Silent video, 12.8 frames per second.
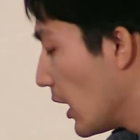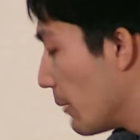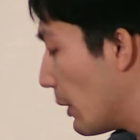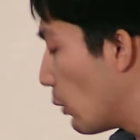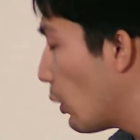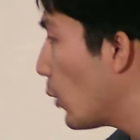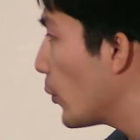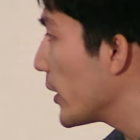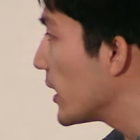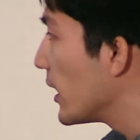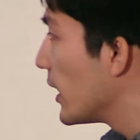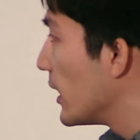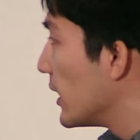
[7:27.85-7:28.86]
But when
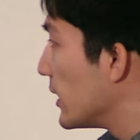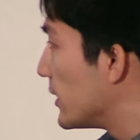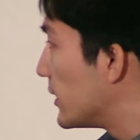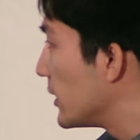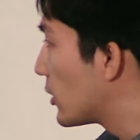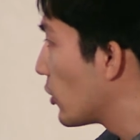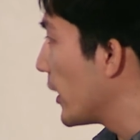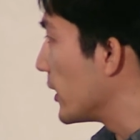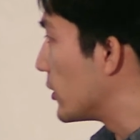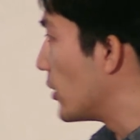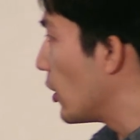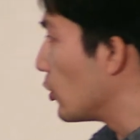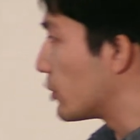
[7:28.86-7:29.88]
we
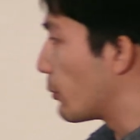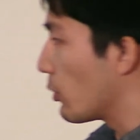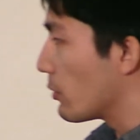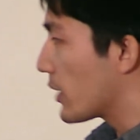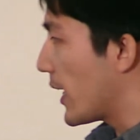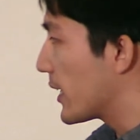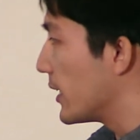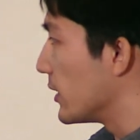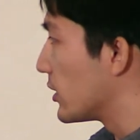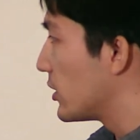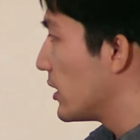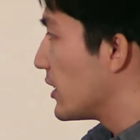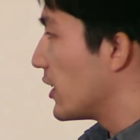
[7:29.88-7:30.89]
degrade those
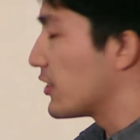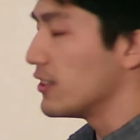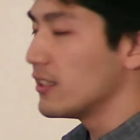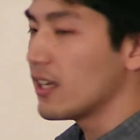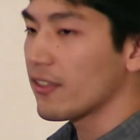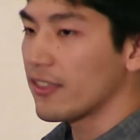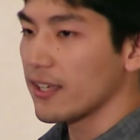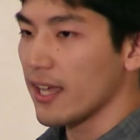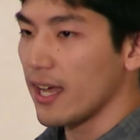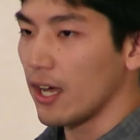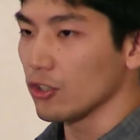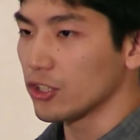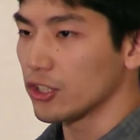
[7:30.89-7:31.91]
proteoglycans, there's nothing
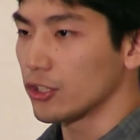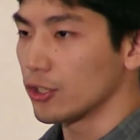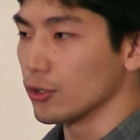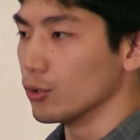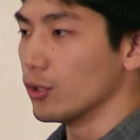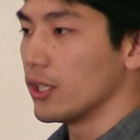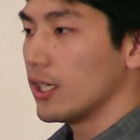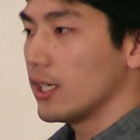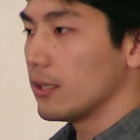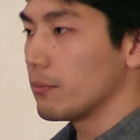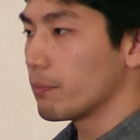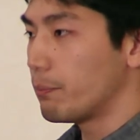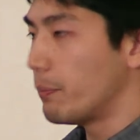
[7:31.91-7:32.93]
else to
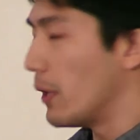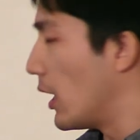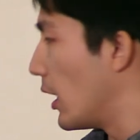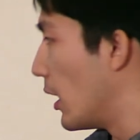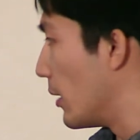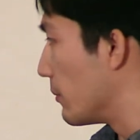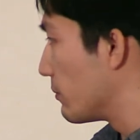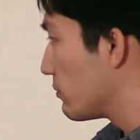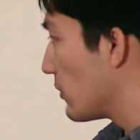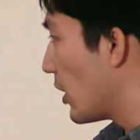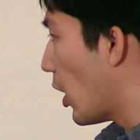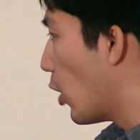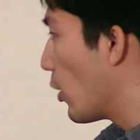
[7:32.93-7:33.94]

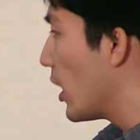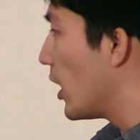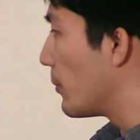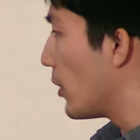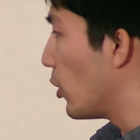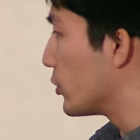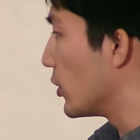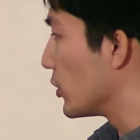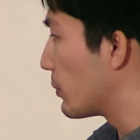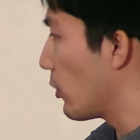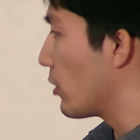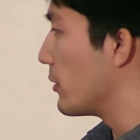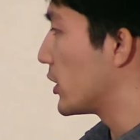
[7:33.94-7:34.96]
hold up all those
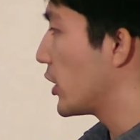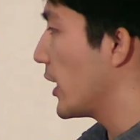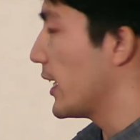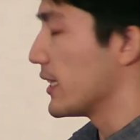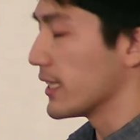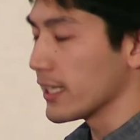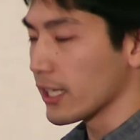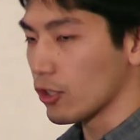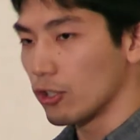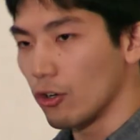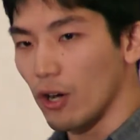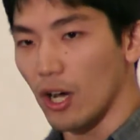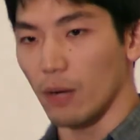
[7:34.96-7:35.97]
polymer chains, and then they
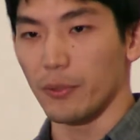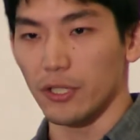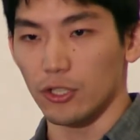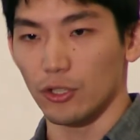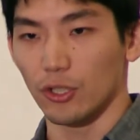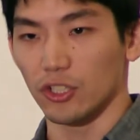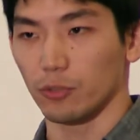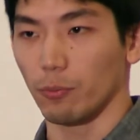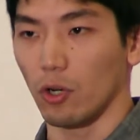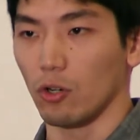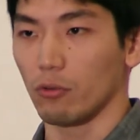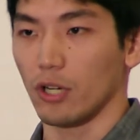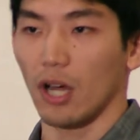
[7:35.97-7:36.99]
curl up into
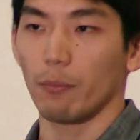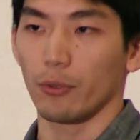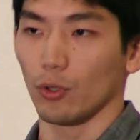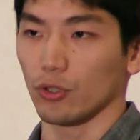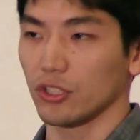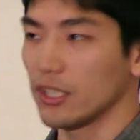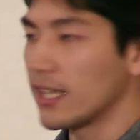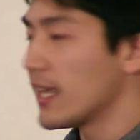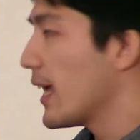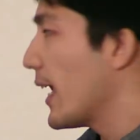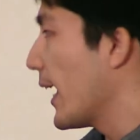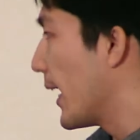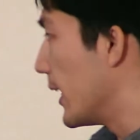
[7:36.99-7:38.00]
small globules,
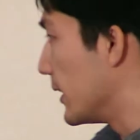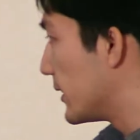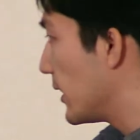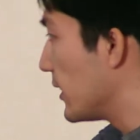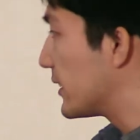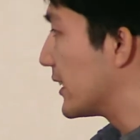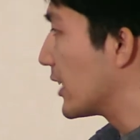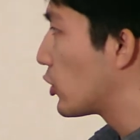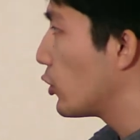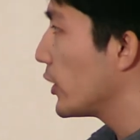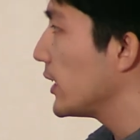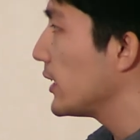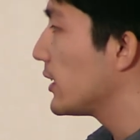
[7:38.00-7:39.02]
and thus
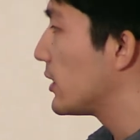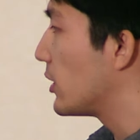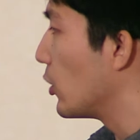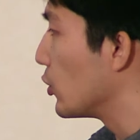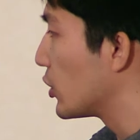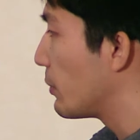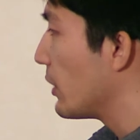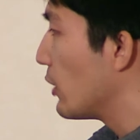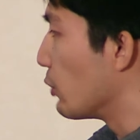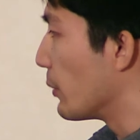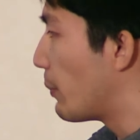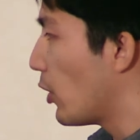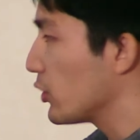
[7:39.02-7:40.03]
decrease those
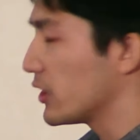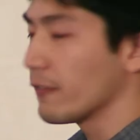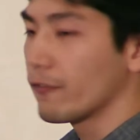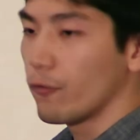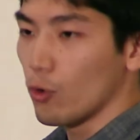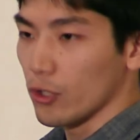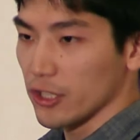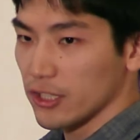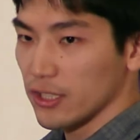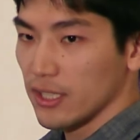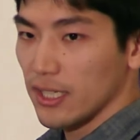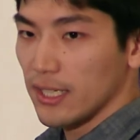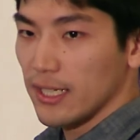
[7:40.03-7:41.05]
repulsive
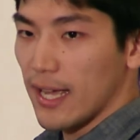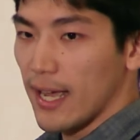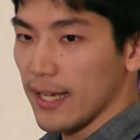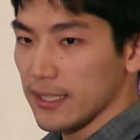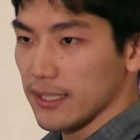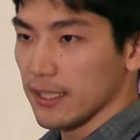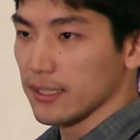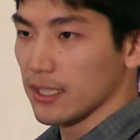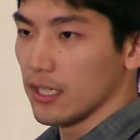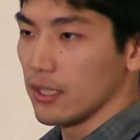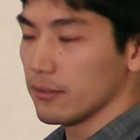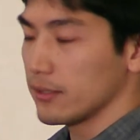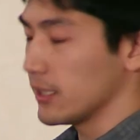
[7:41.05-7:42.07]
force acting as
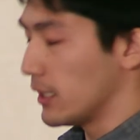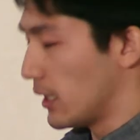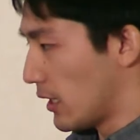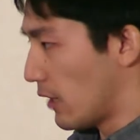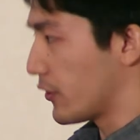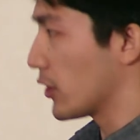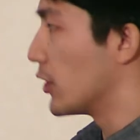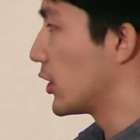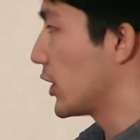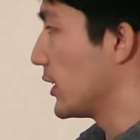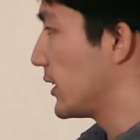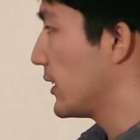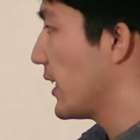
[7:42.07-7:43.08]
of the
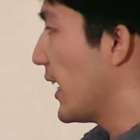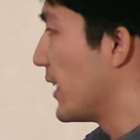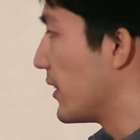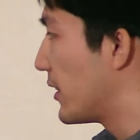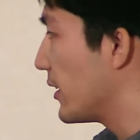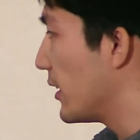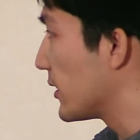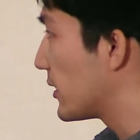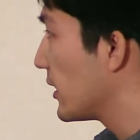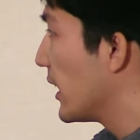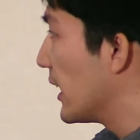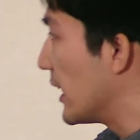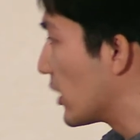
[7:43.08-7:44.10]
cushions, and
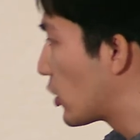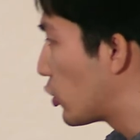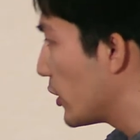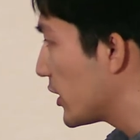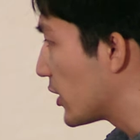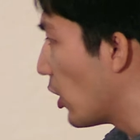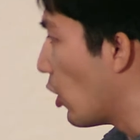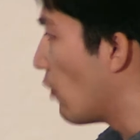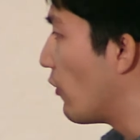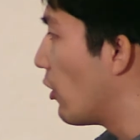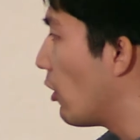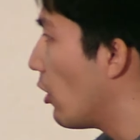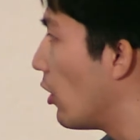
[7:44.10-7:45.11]
thus increase the
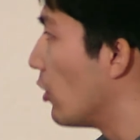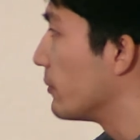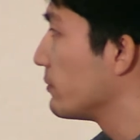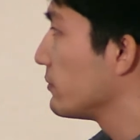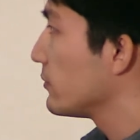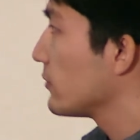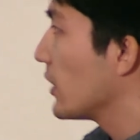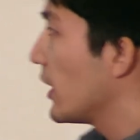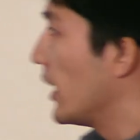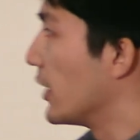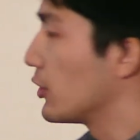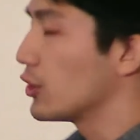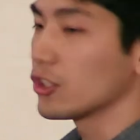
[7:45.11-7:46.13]
overall
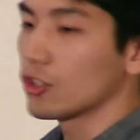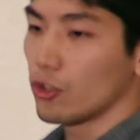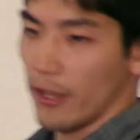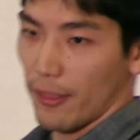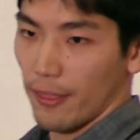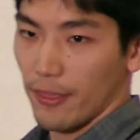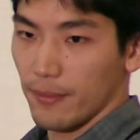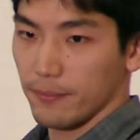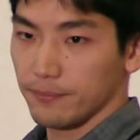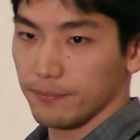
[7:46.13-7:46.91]
adhesion strength.